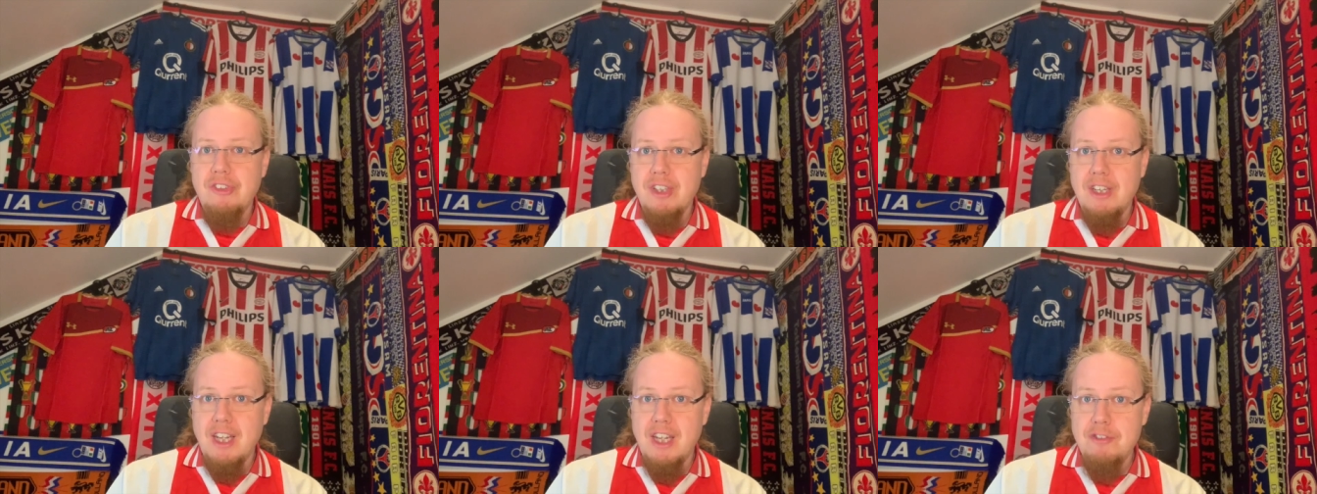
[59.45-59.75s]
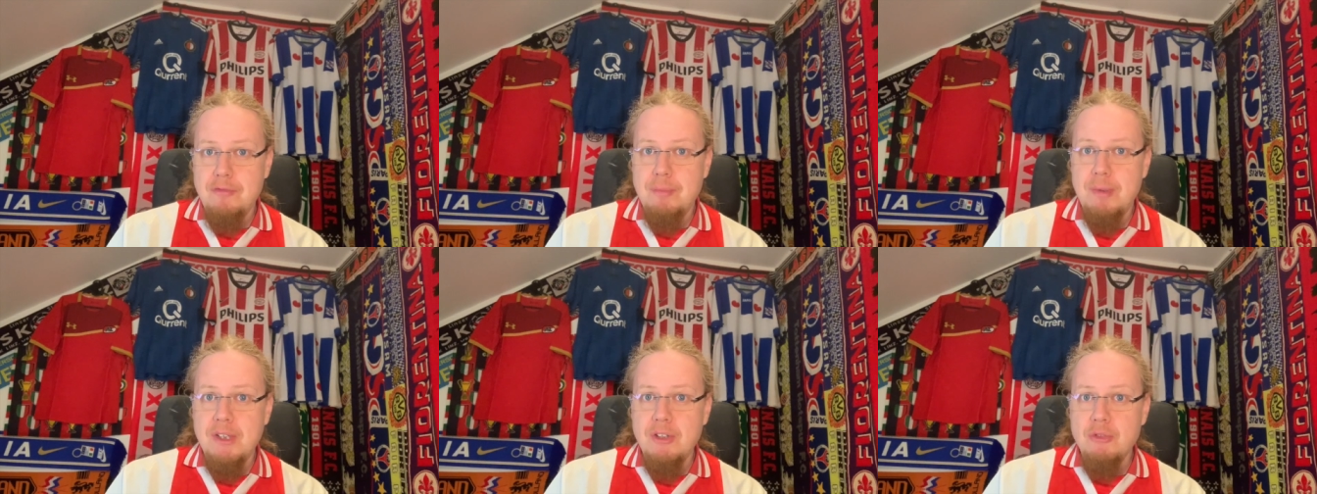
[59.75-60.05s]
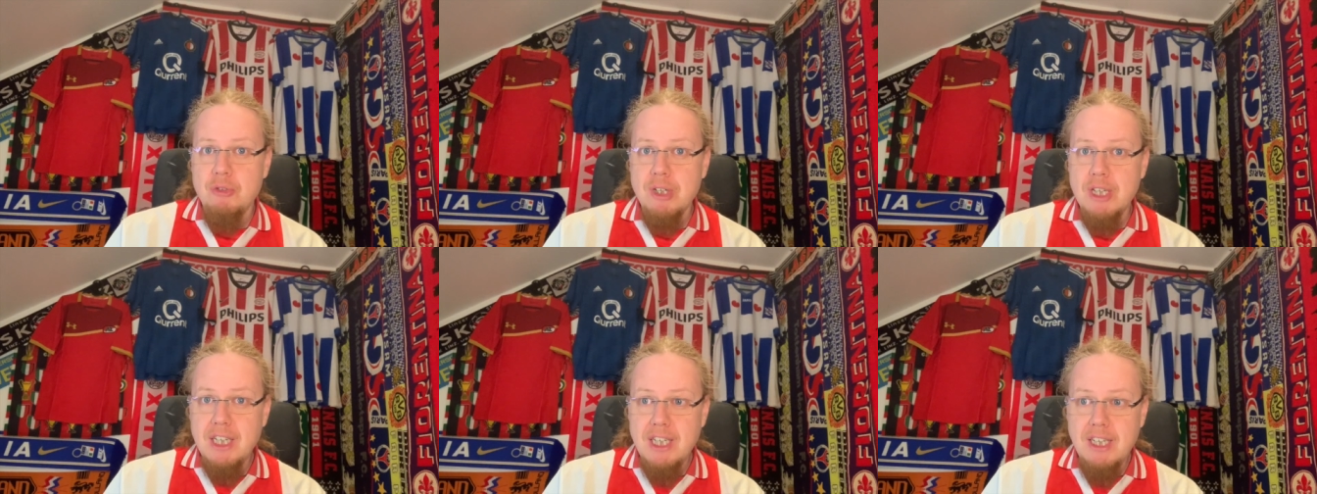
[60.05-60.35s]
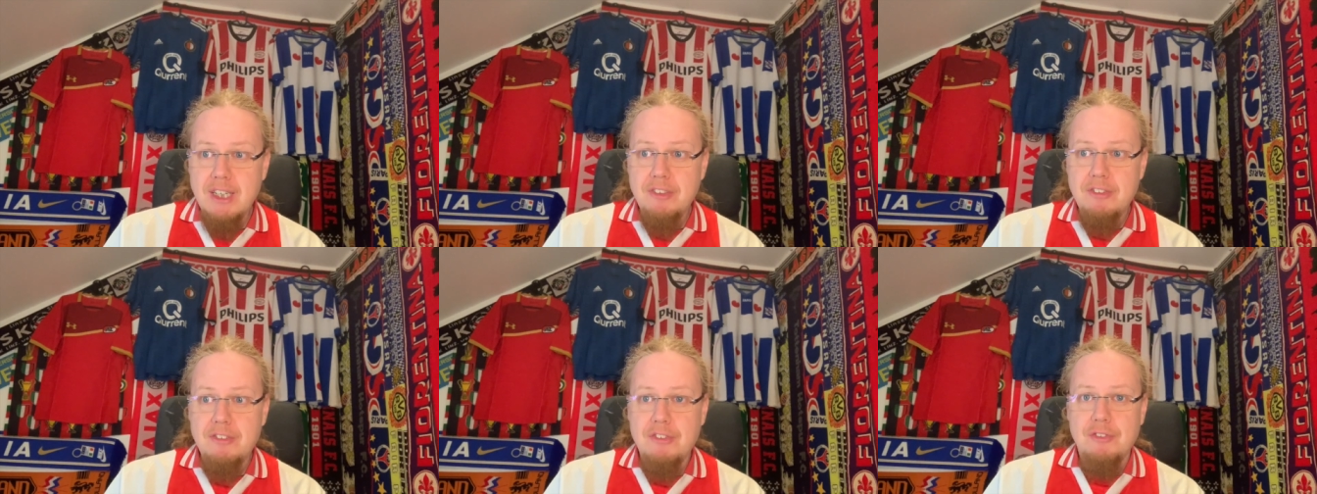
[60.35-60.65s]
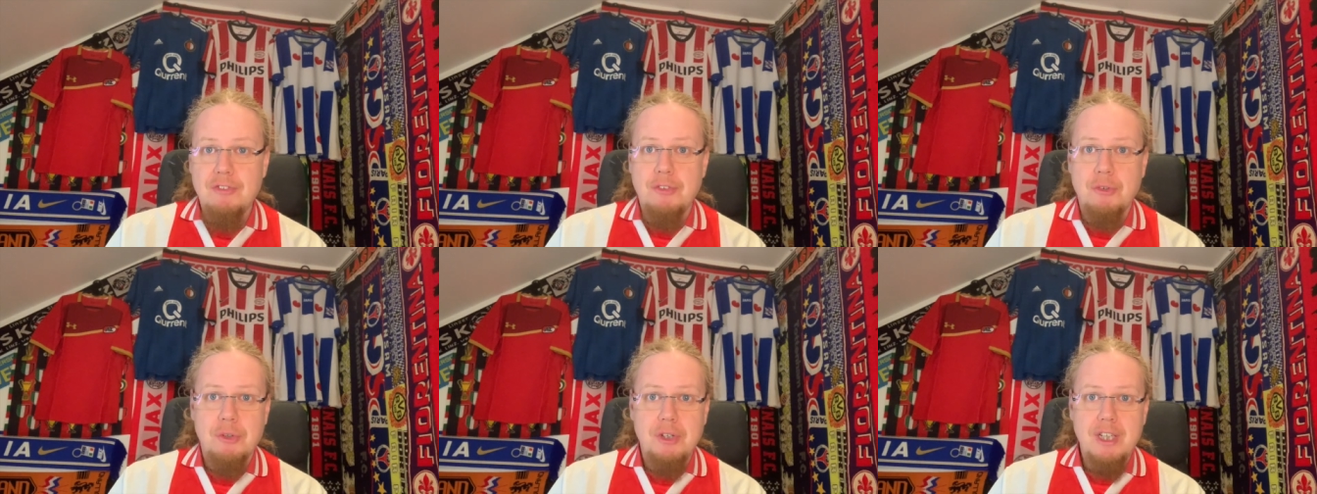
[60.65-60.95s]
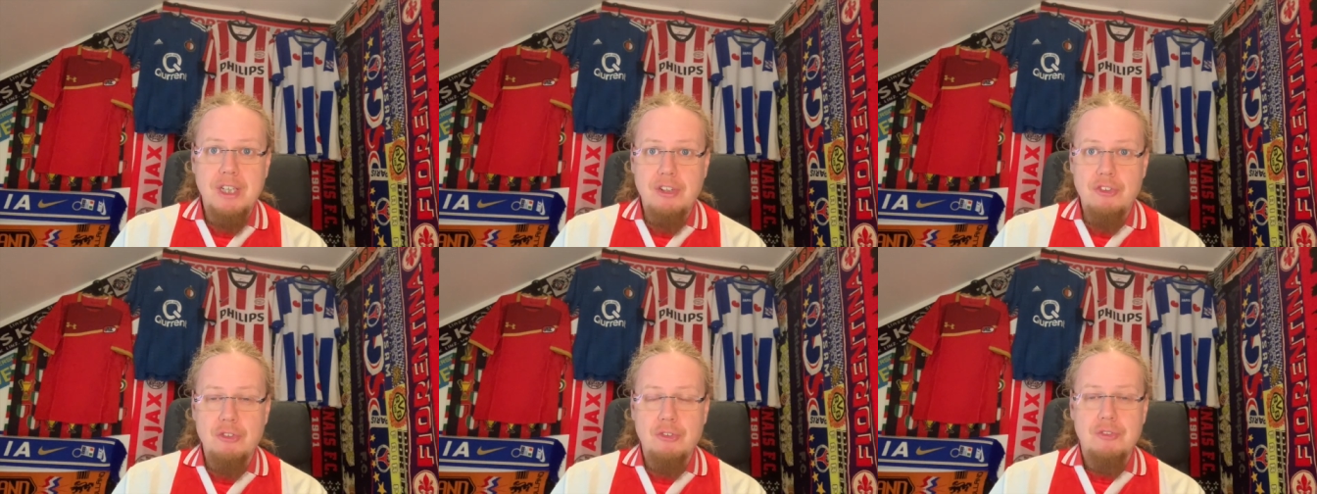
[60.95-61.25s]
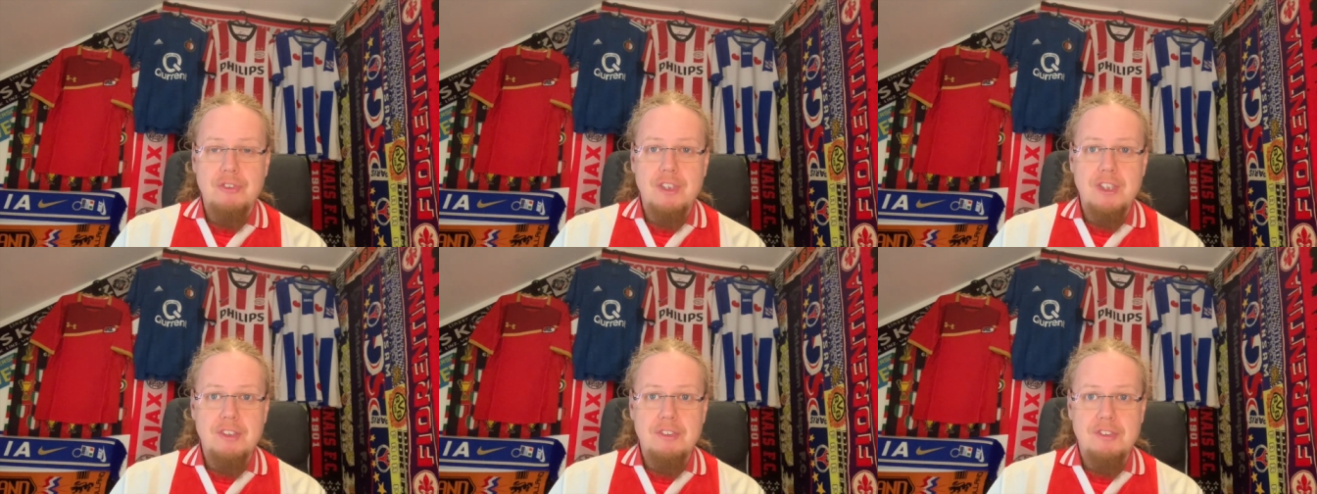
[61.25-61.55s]
that have been released for each
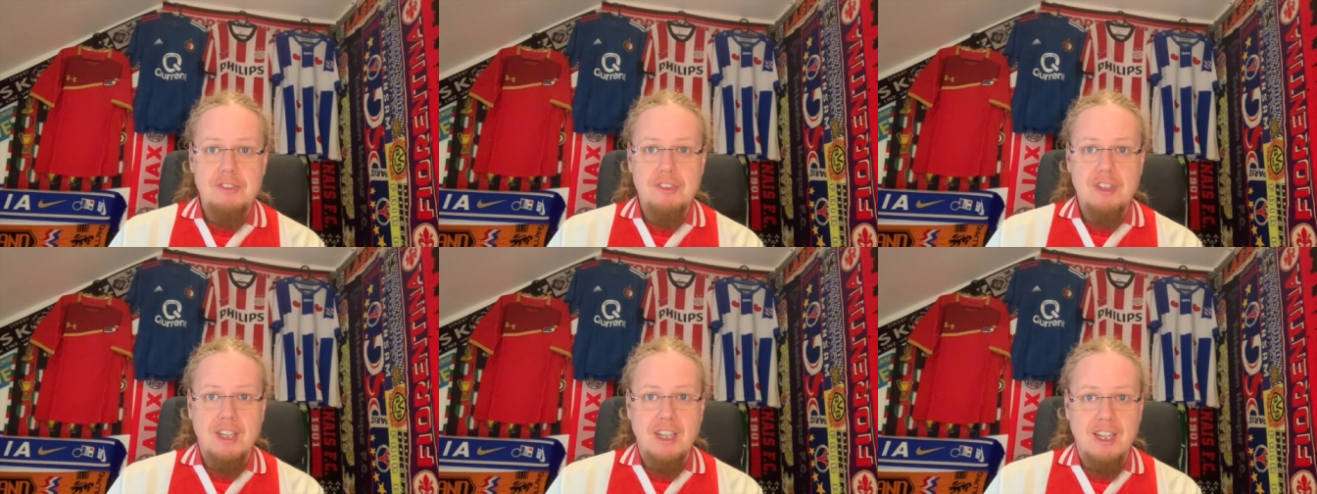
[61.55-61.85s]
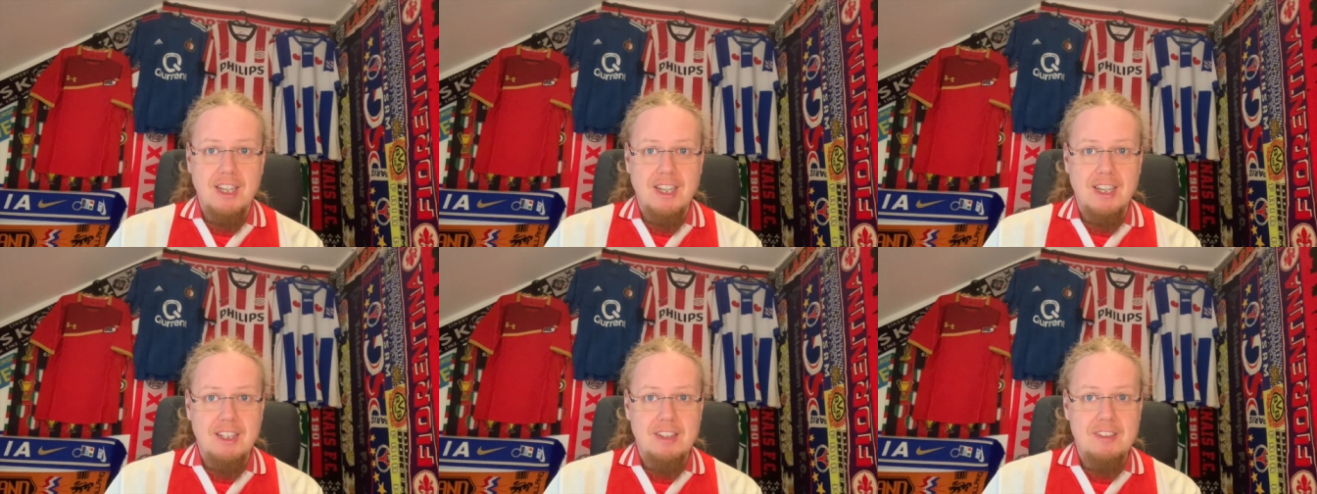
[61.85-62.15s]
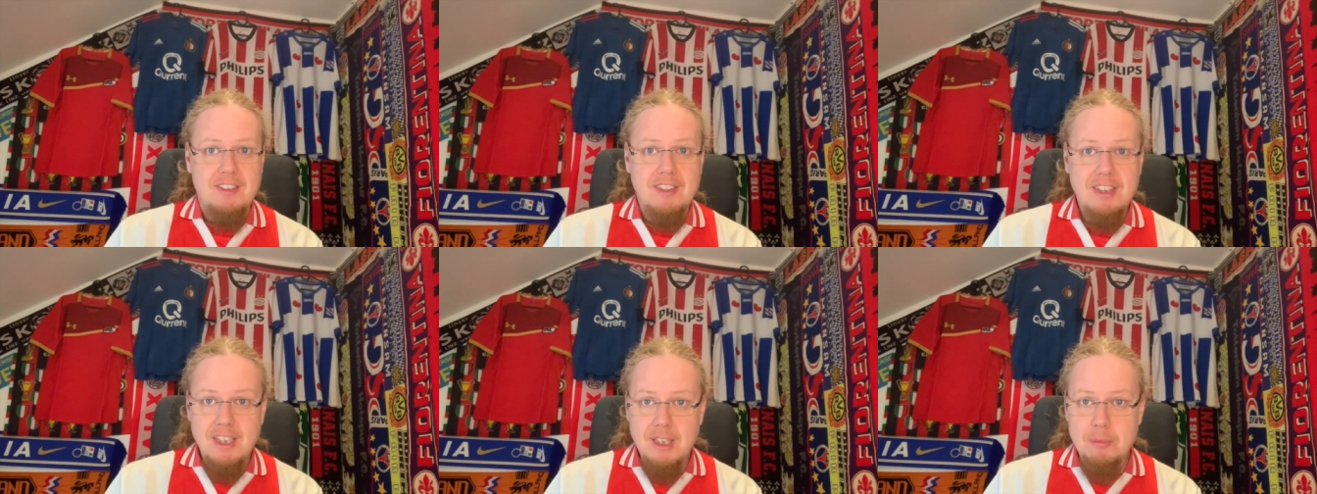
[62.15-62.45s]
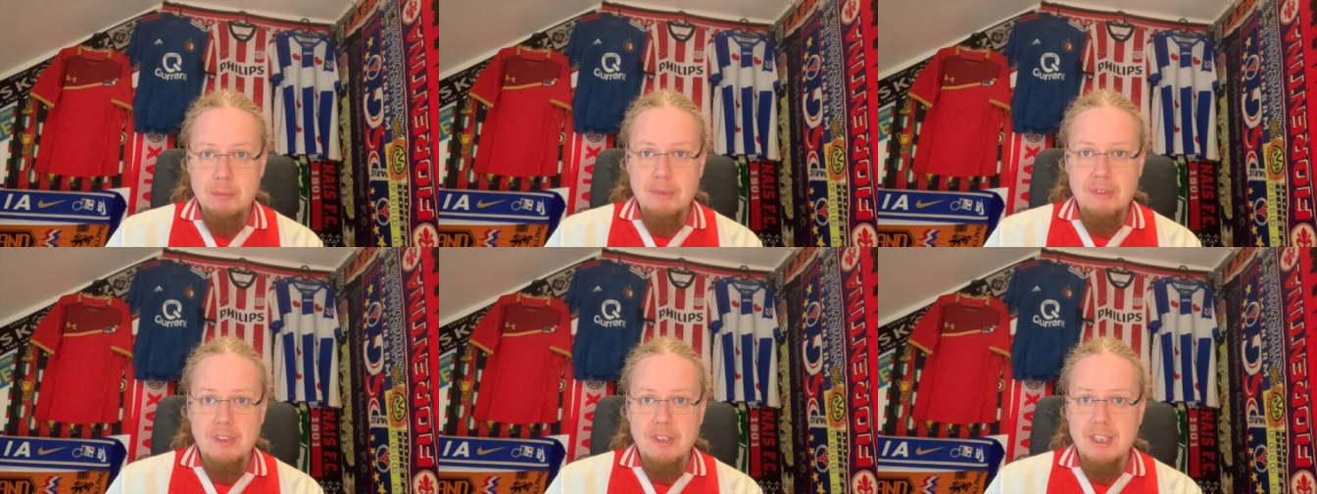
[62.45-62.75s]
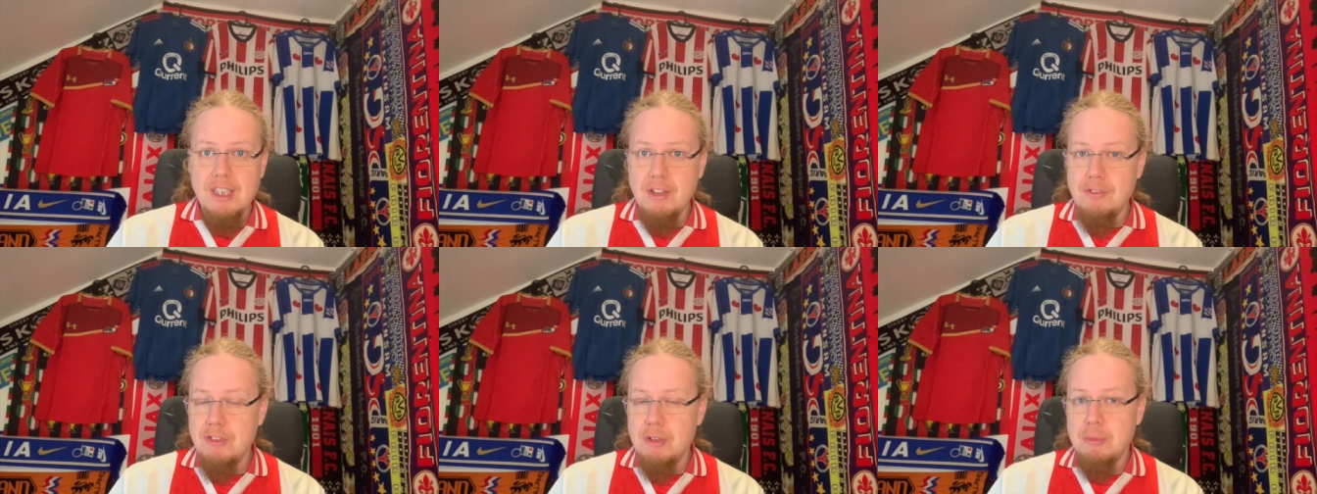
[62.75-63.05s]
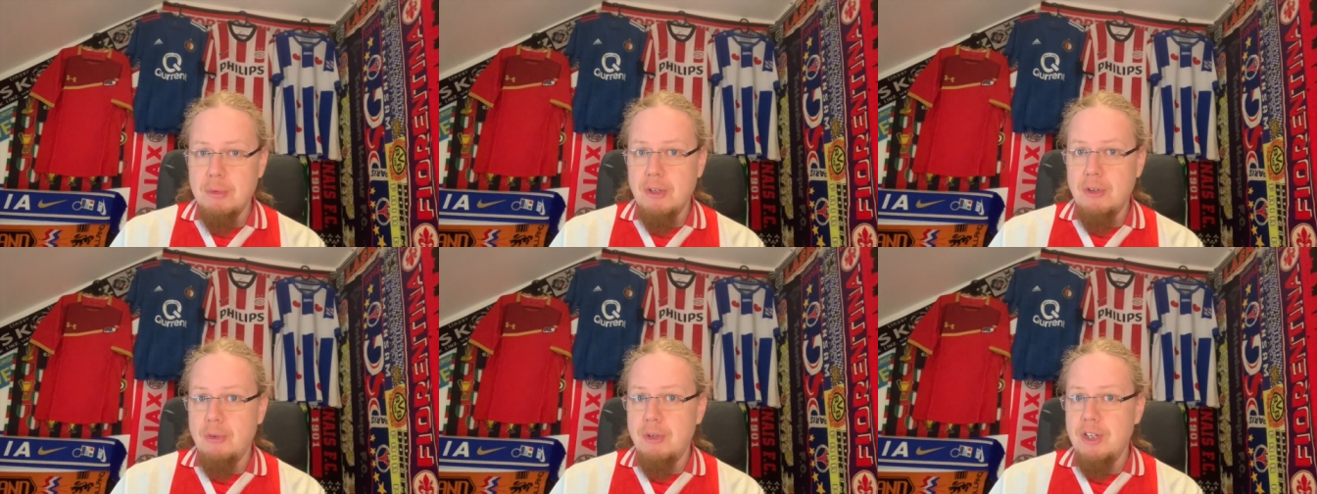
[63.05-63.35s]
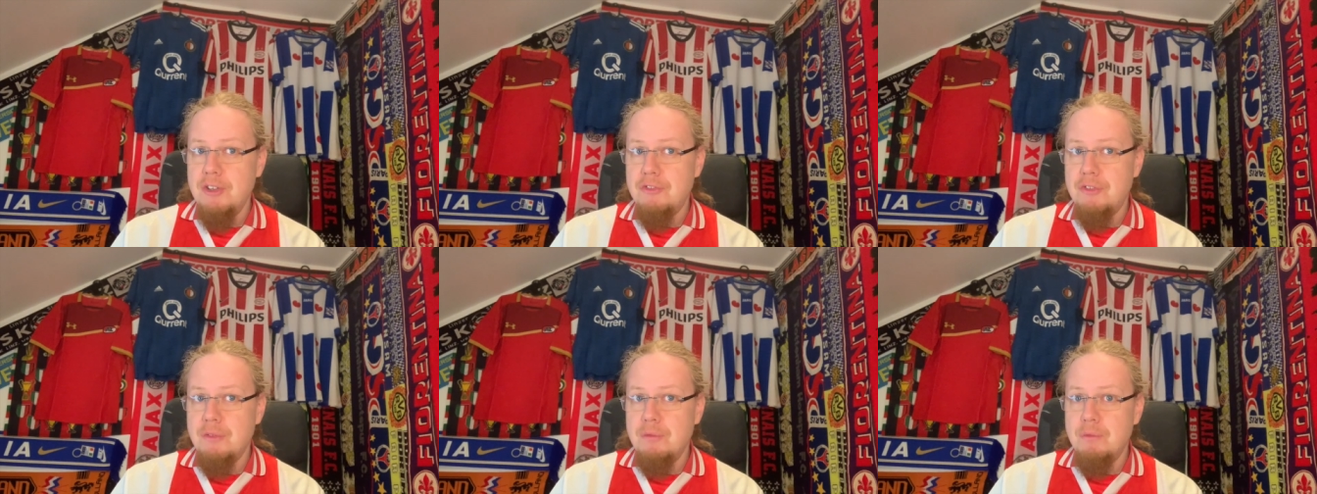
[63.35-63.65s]
of these uh, teams and give them a
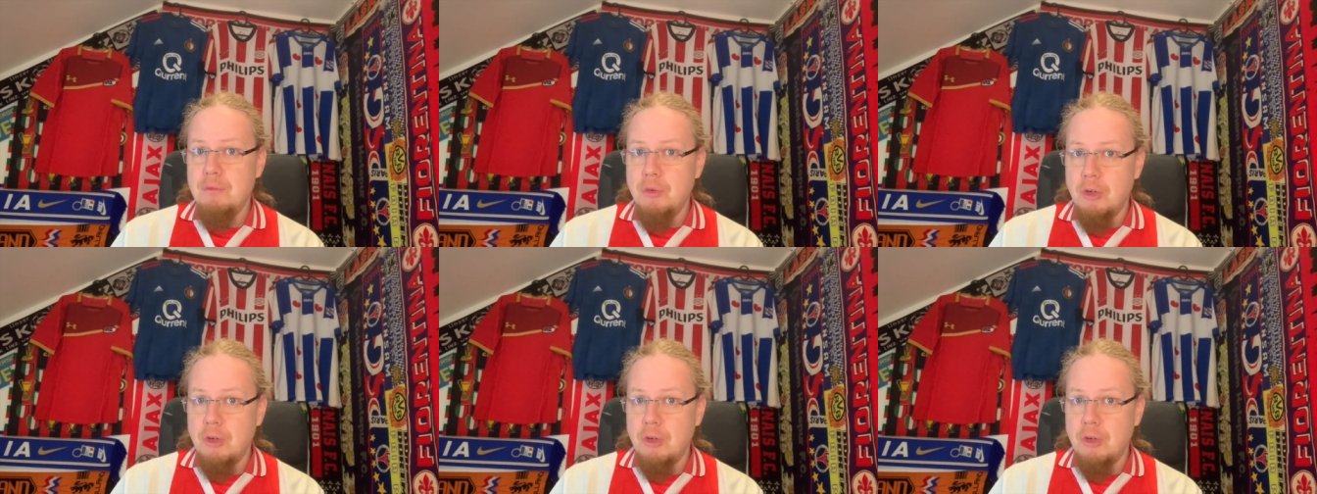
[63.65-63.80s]
grade from